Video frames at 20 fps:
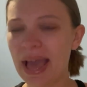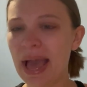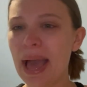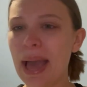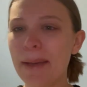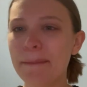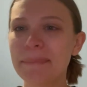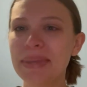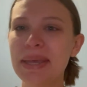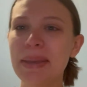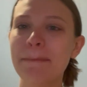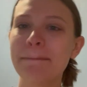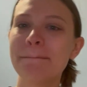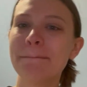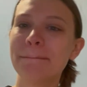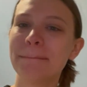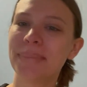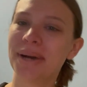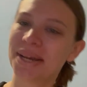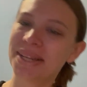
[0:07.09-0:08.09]
Happy
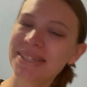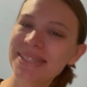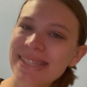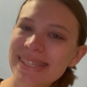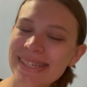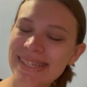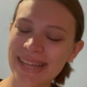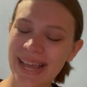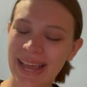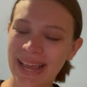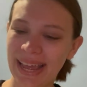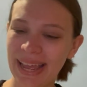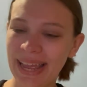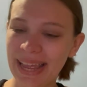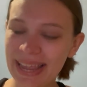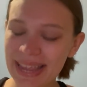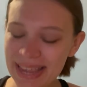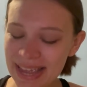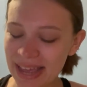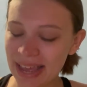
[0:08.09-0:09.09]

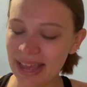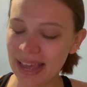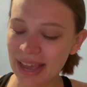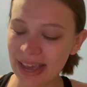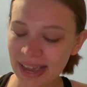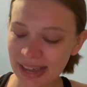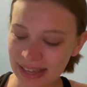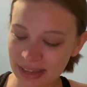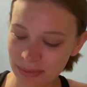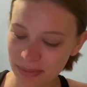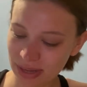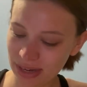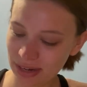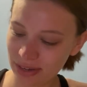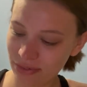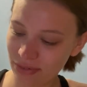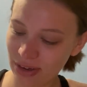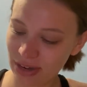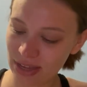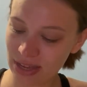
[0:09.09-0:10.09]
Monday. I am
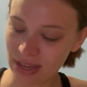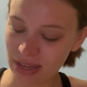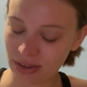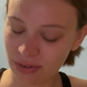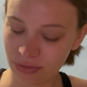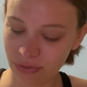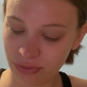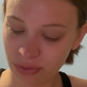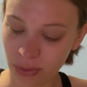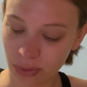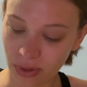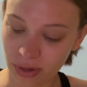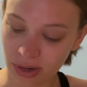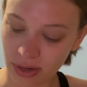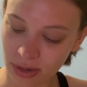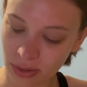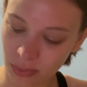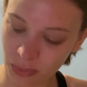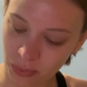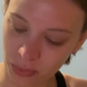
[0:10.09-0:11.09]
getting ready
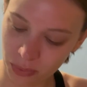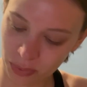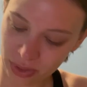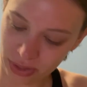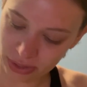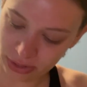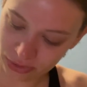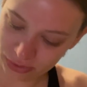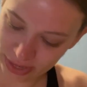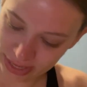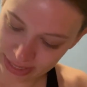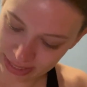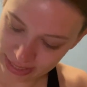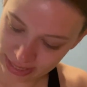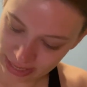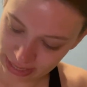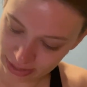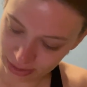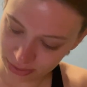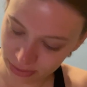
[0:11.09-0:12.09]
for work right
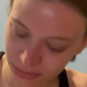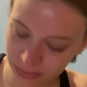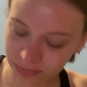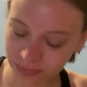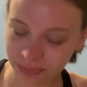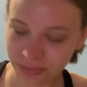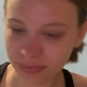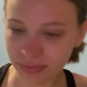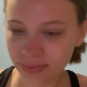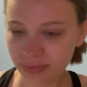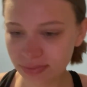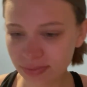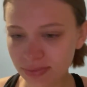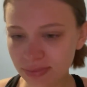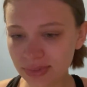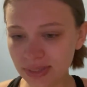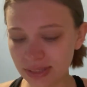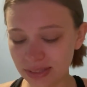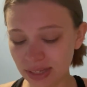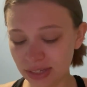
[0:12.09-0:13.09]
now.
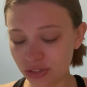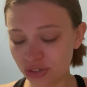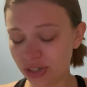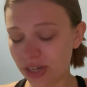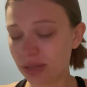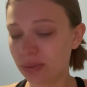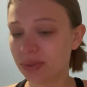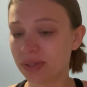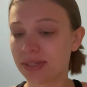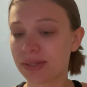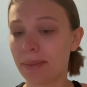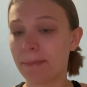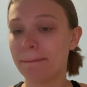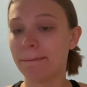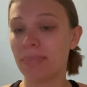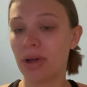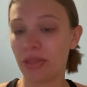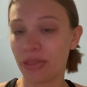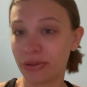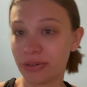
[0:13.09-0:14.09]
Yesterday was
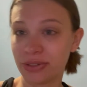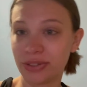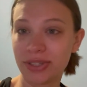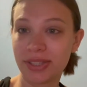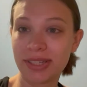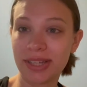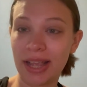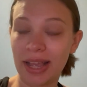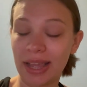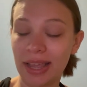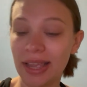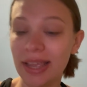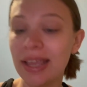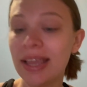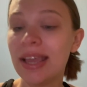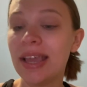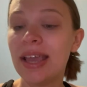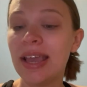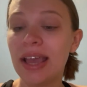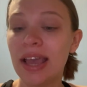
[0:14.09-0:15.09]
Mother's Day.
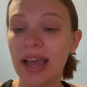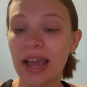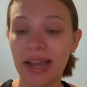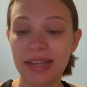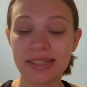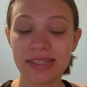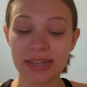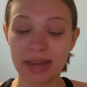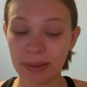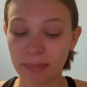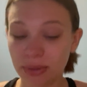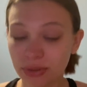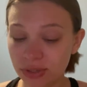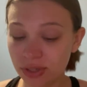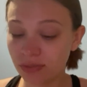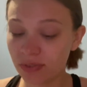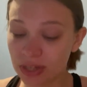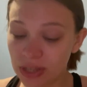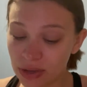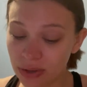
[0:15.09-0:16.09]
I did not post
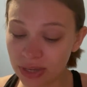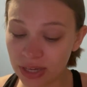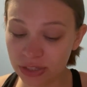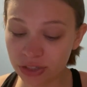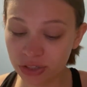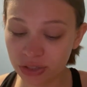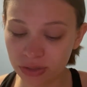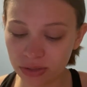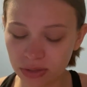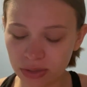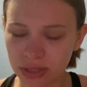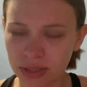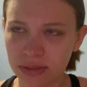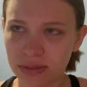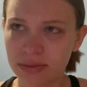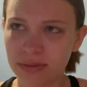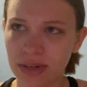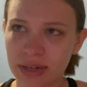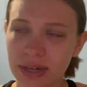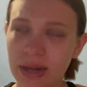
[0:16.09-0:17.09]
a video yes or
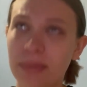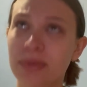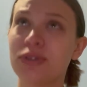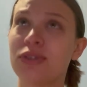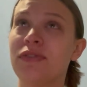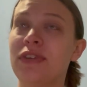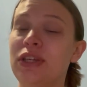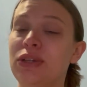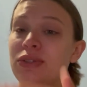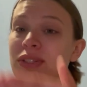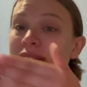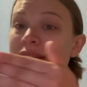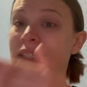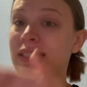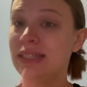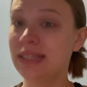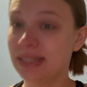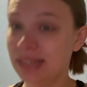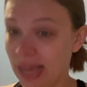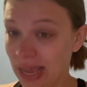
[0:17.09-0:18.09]
I did not post a video
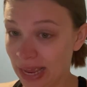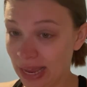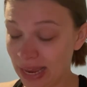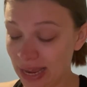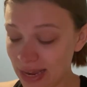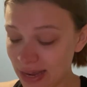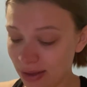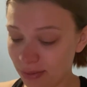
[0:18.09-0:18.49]
today.